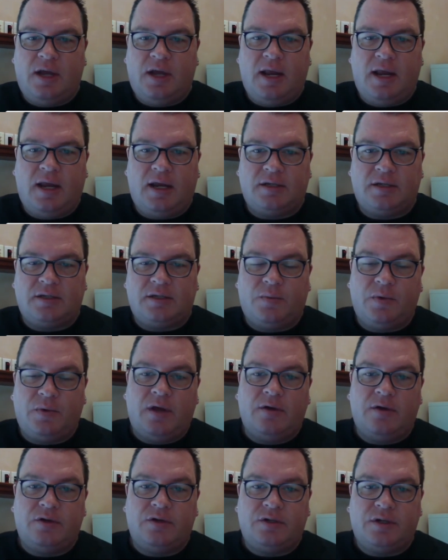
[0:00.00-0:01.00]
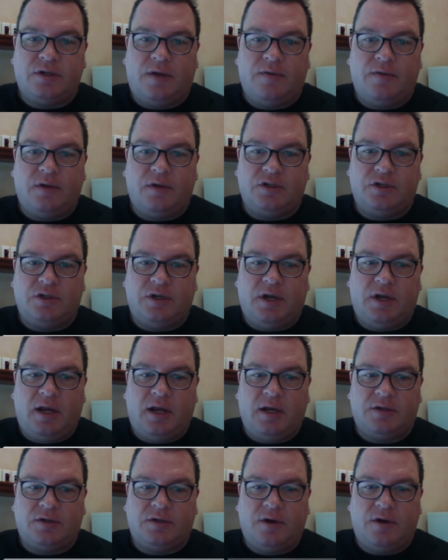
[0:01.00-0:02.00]
genetics, and we understand that
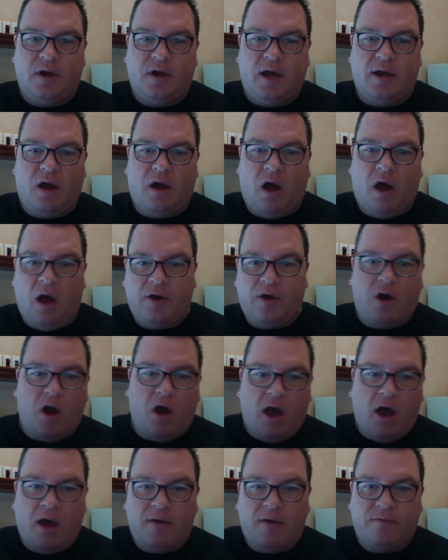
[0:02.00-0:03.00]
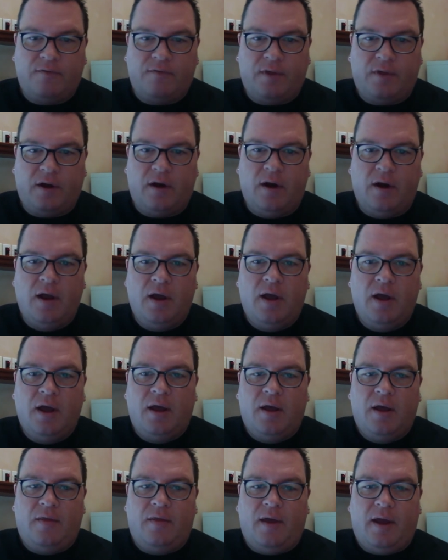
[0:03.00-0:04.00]
genetics are not on or off.
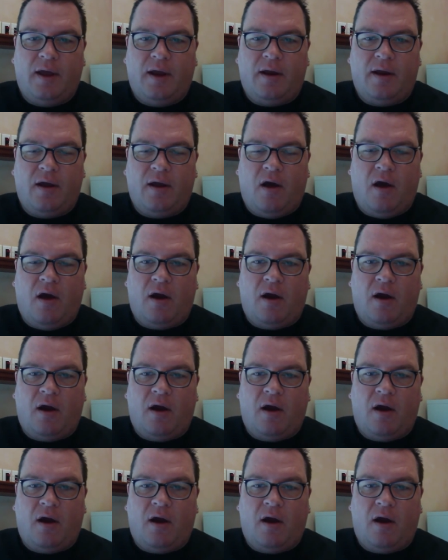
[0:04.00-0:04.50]
They